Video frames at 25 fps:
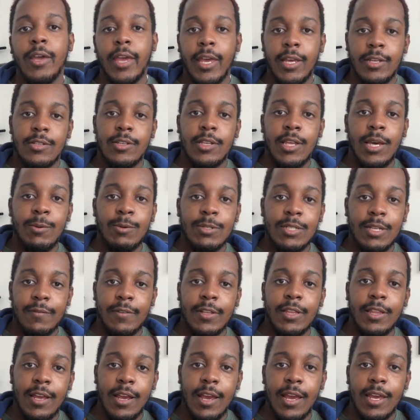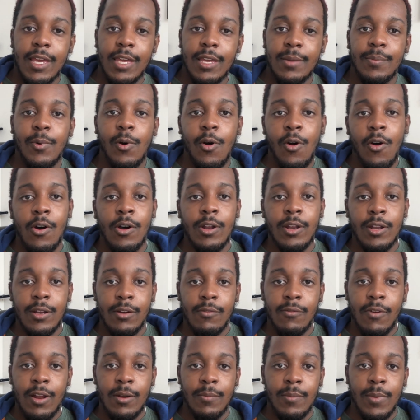so that was everything I keep on and
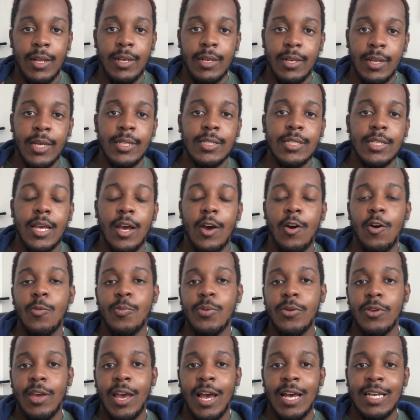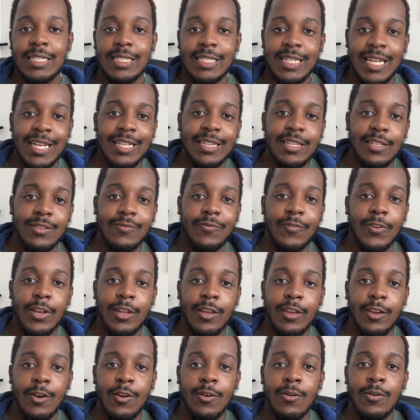around my desk. I hope you guys like this
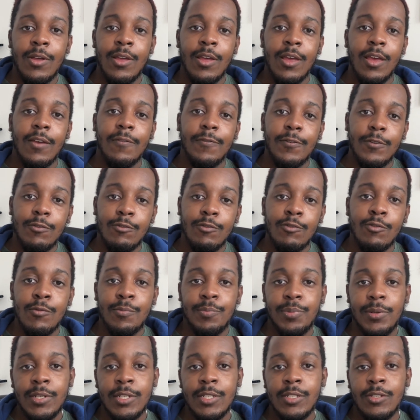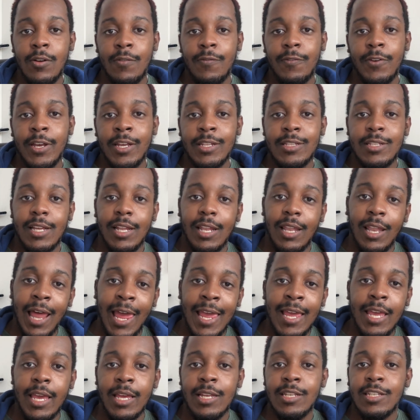video. If you do, please don't forget to like
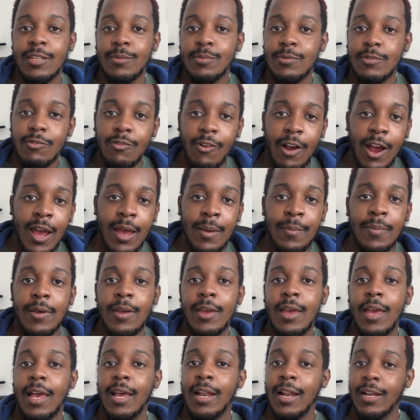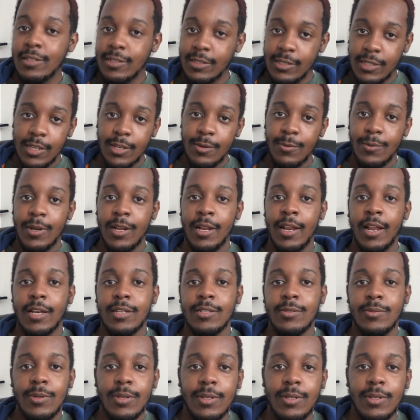and subscribe, and I'll see you in the next one.